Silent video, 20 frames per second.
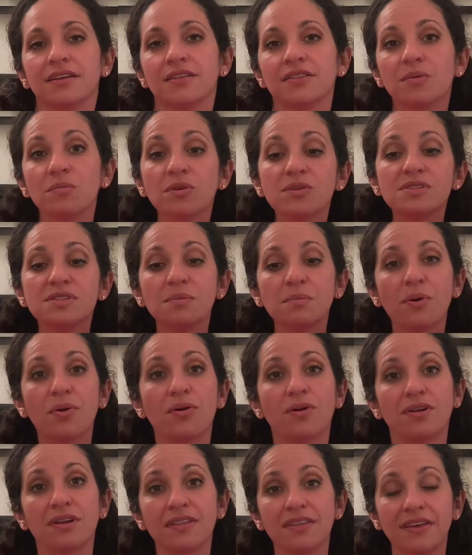The most
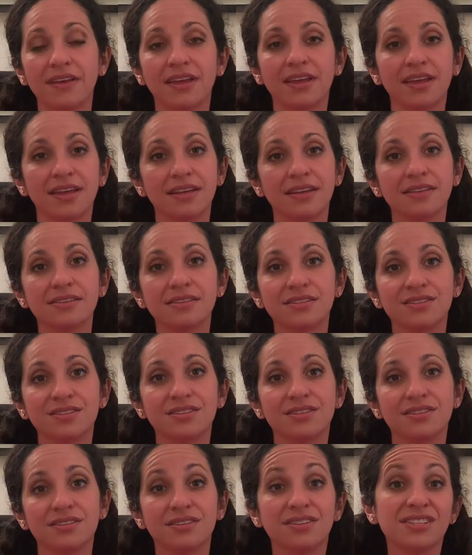important thing is
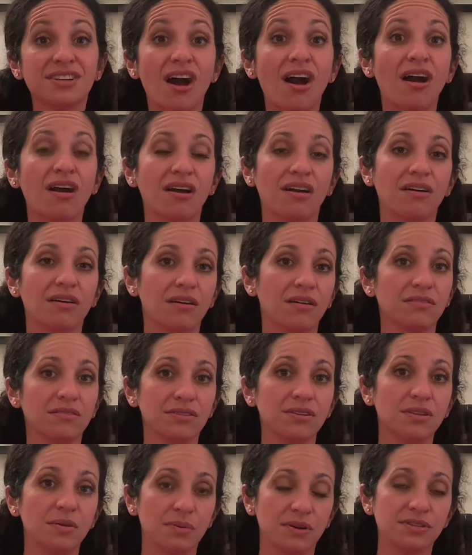to talk
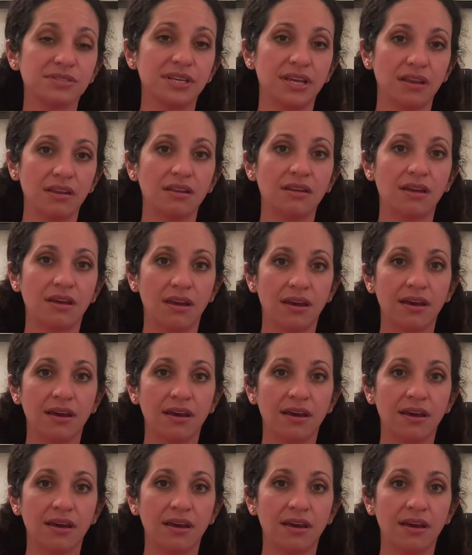to the person.